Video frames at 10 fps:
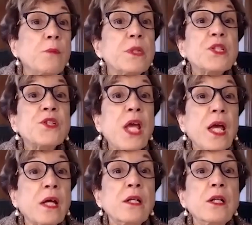Mrs.
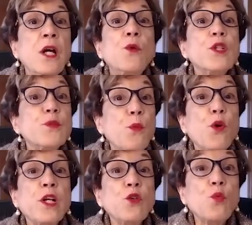Head was
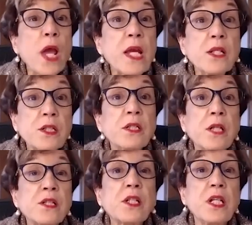born and raised in
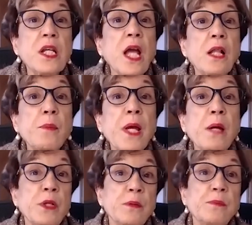Tuskegee,
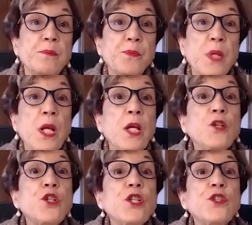Alabama.
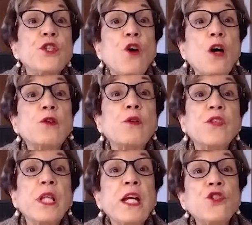She's the daughter of the
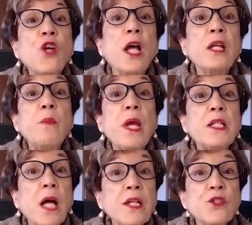late Johnny May
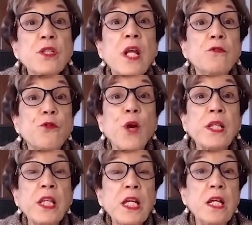Tyson and Fred
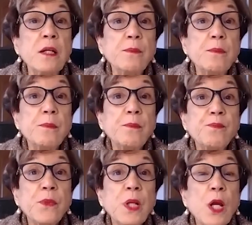Lee.
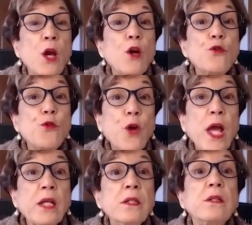
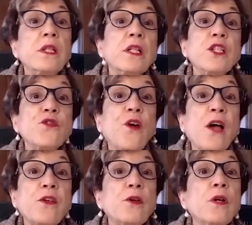Fred, Lillie's
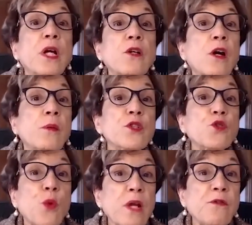father and Carmen's
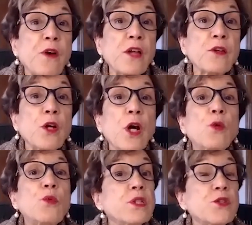grandfather,
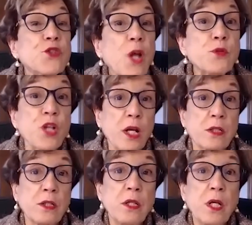was a
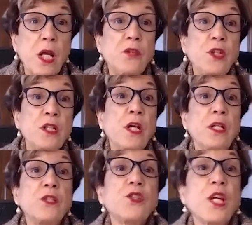subject in the
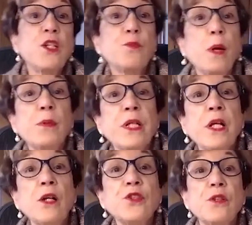United States Public
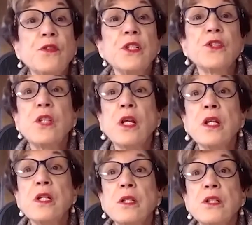Health Syphilis
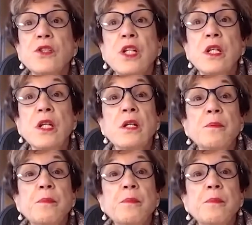Study at Tuskegee.